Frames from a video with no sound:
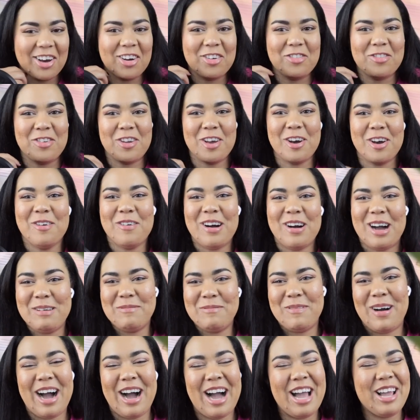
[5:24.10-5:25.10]
Oh no,
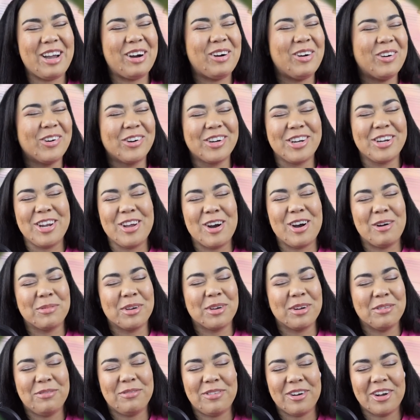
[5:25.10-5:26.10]
I'm I already know I'm
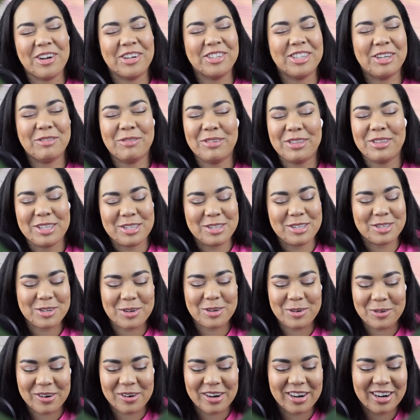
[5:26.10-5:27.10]
gonna fall in love with this
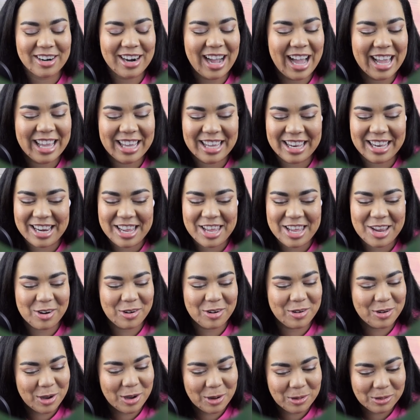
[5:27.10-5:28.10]
score. I can hear
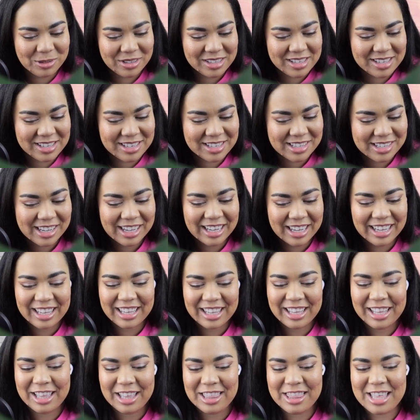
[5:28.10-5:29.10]
notes
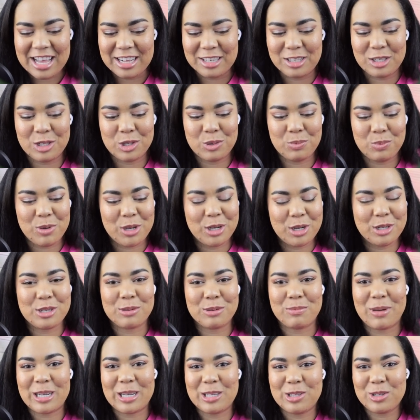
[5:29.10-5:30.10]
that speak
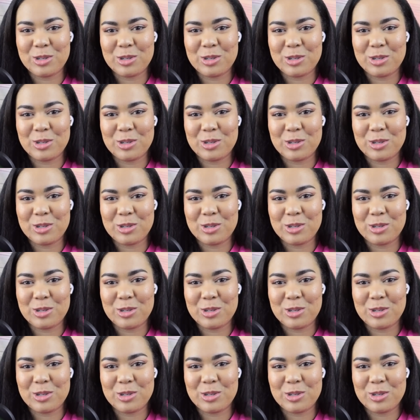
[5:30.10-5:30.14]
to my